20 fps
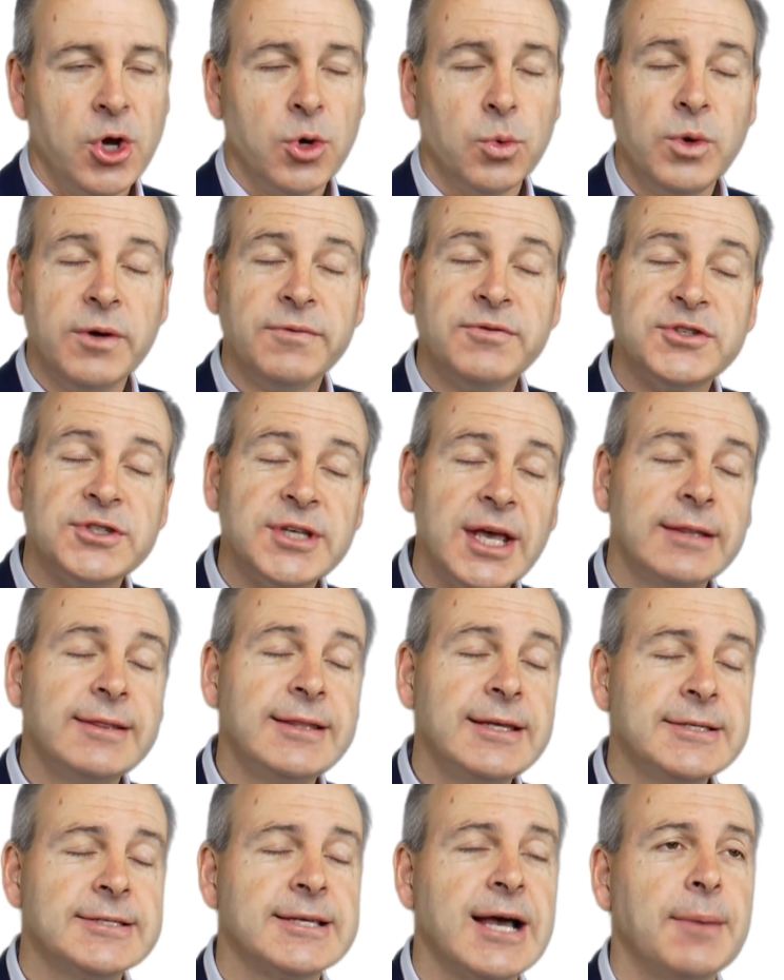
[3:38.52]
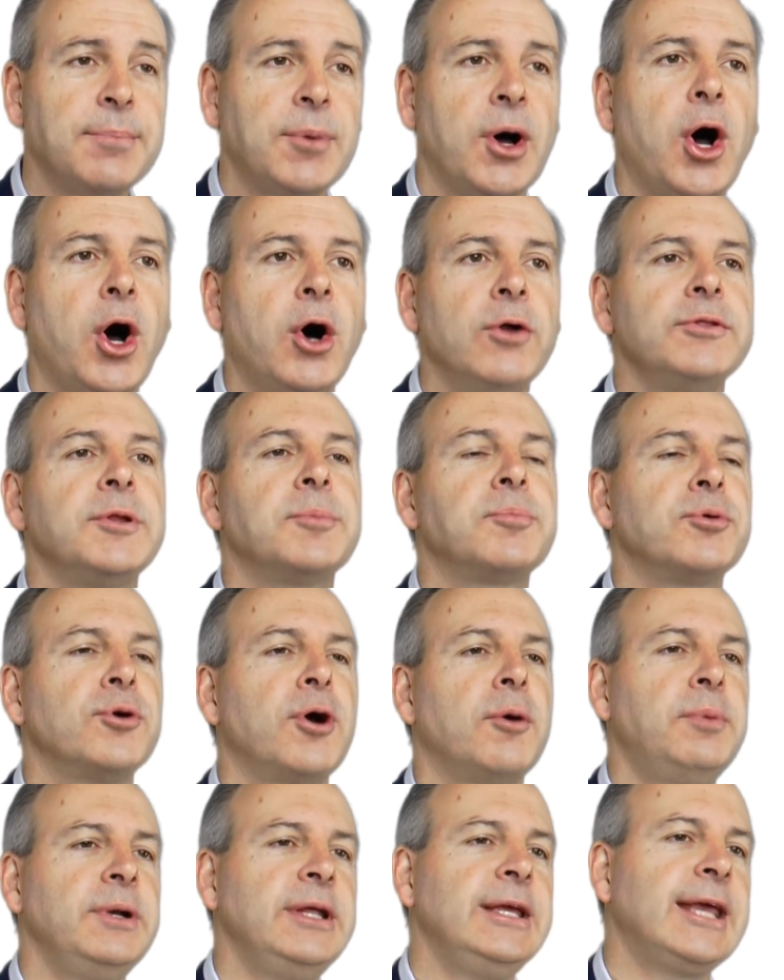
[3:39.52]
We've set this up on the
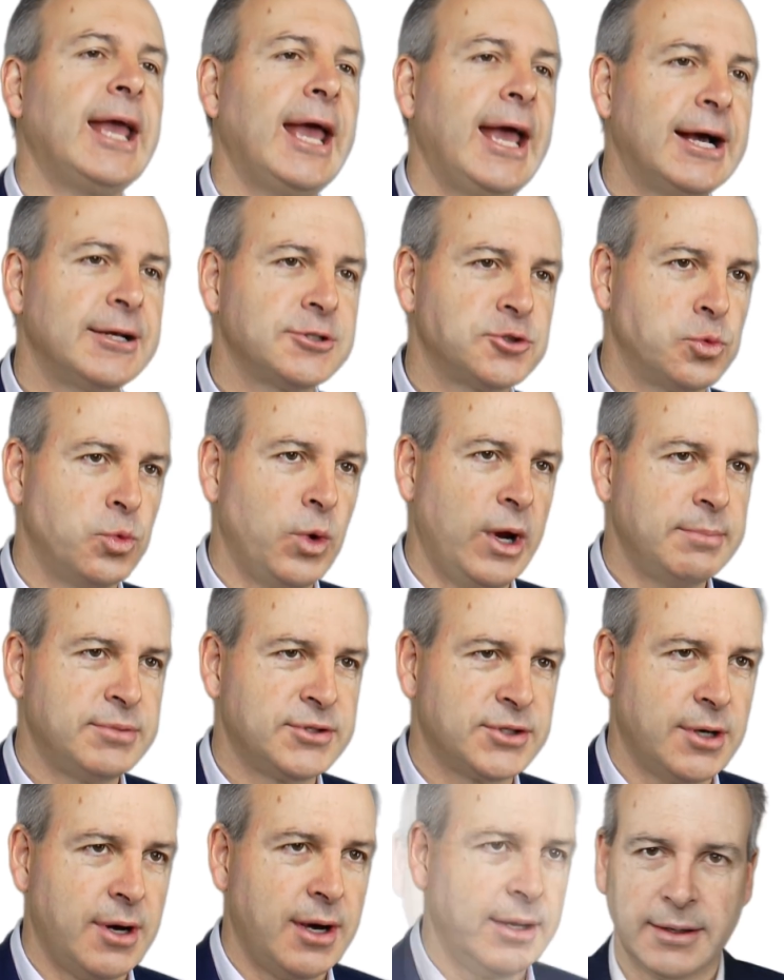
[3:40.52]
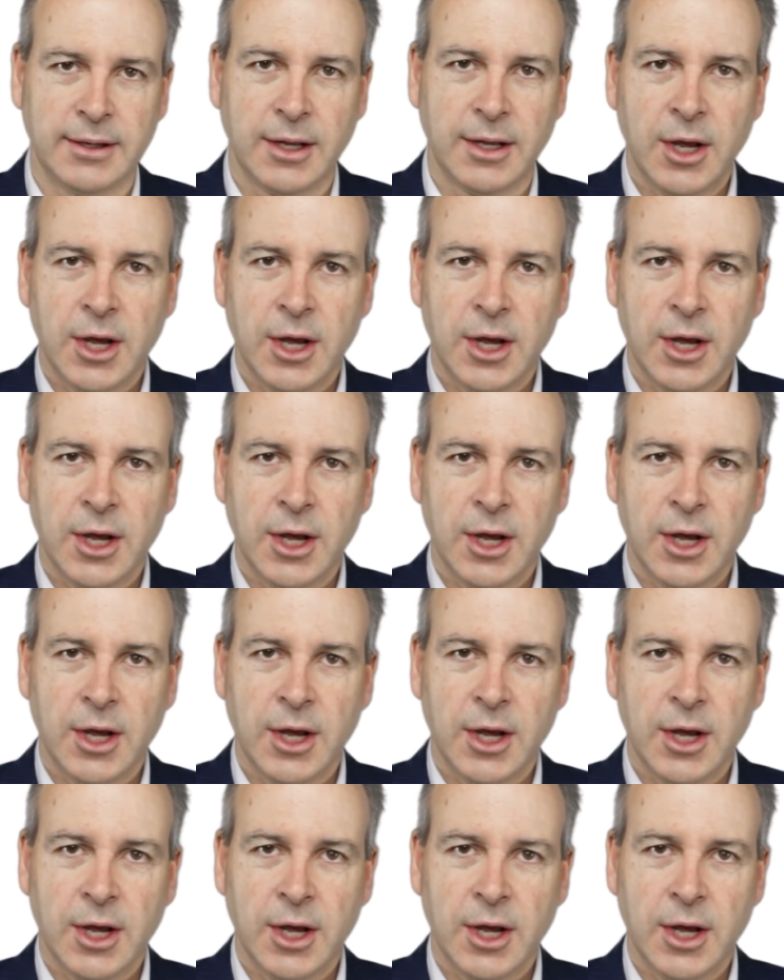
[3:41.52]
Property Couch website.